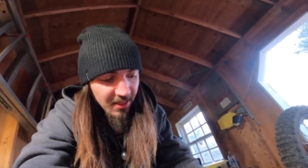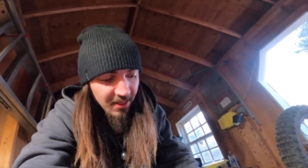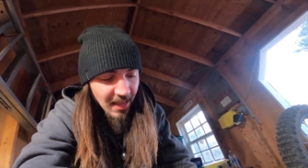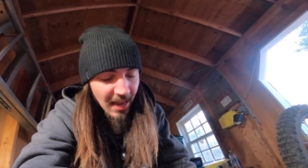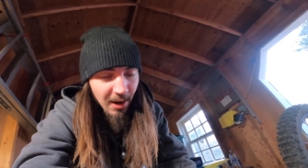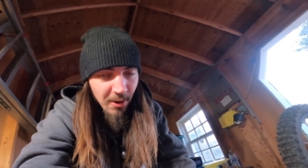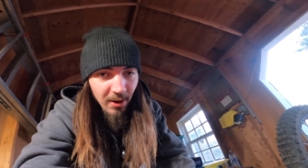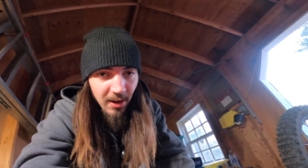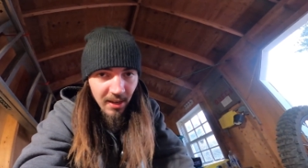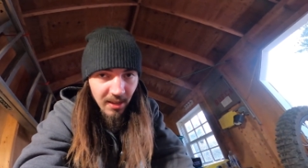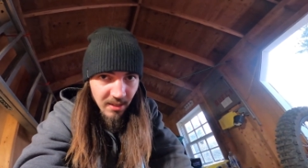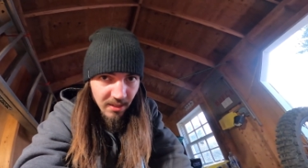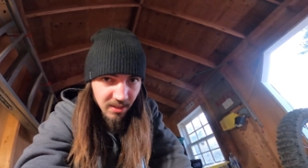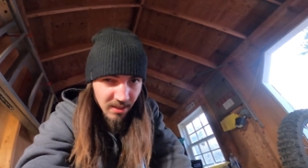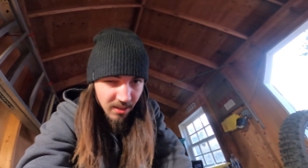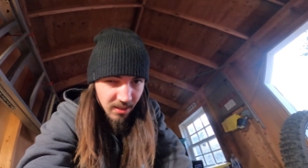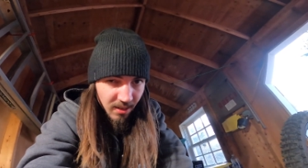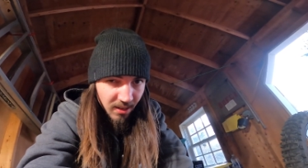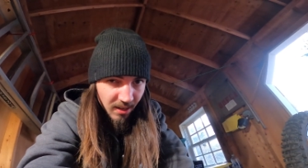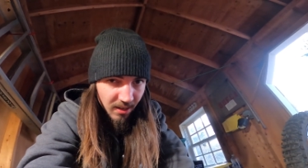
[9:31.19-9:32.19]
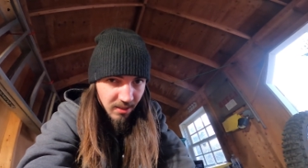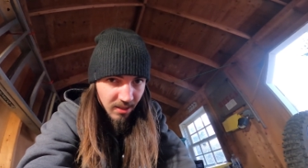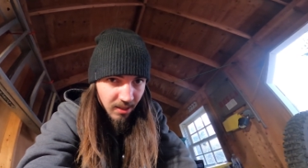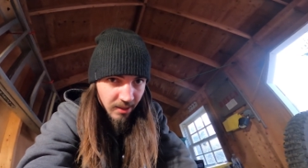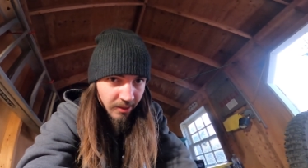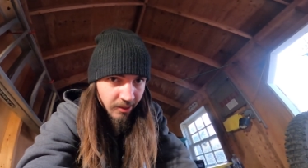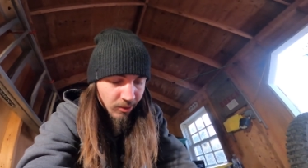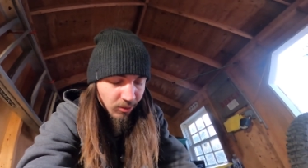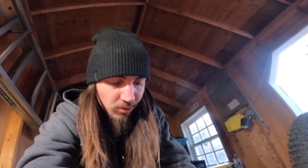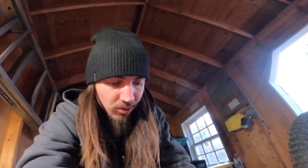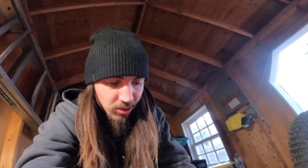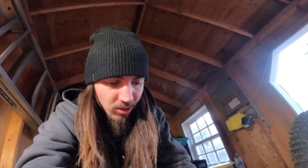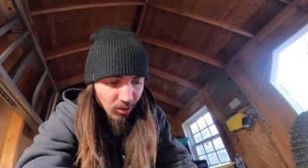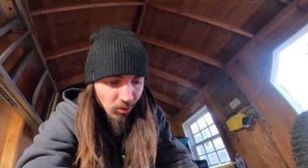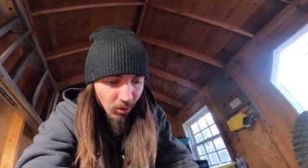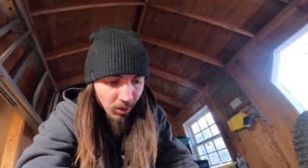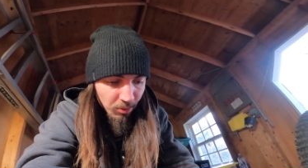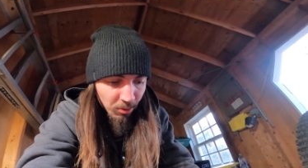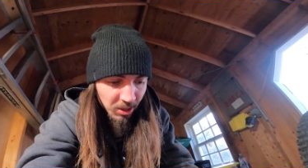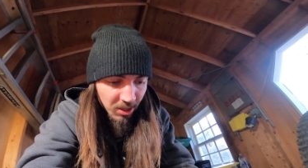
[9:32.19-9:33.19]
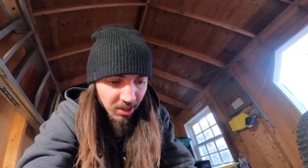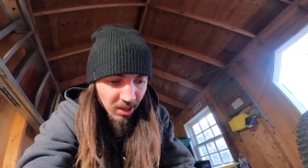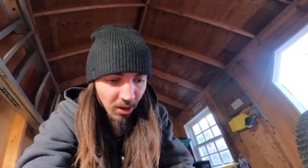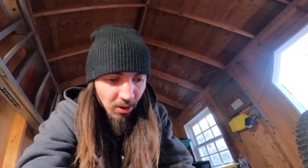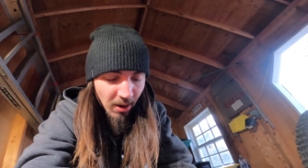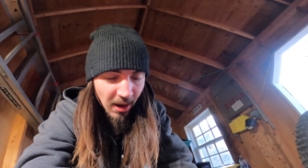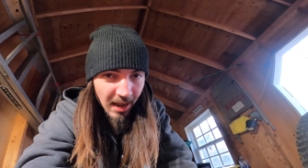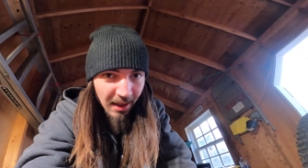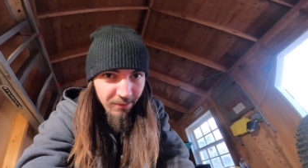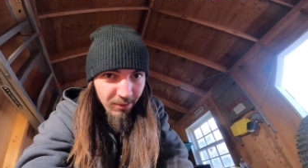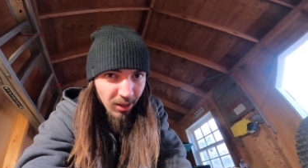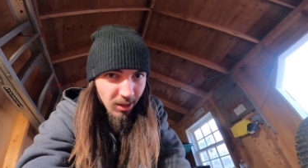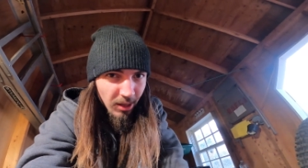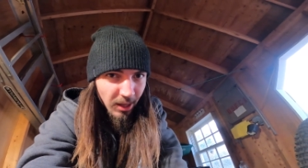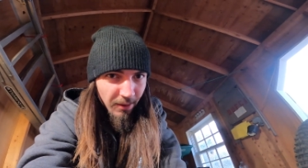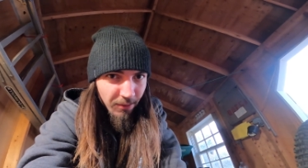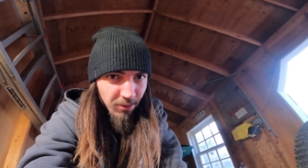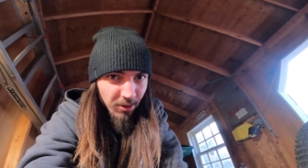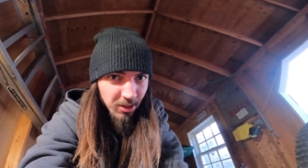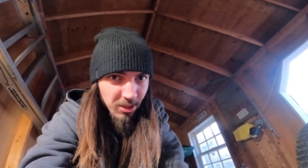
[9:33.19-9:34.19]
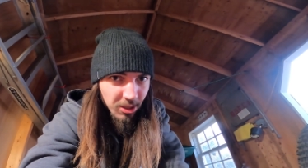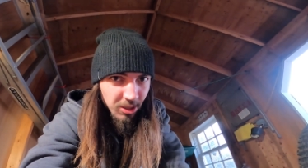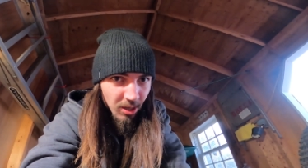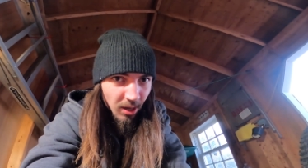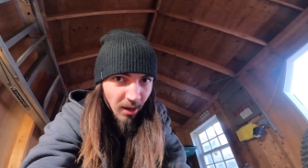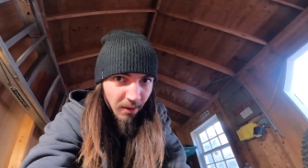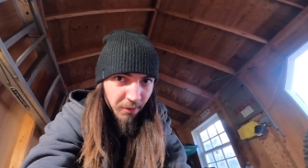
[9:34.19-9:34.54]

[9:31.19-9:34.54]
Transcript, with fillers: That way it's nice and loose so when we don't have the leverage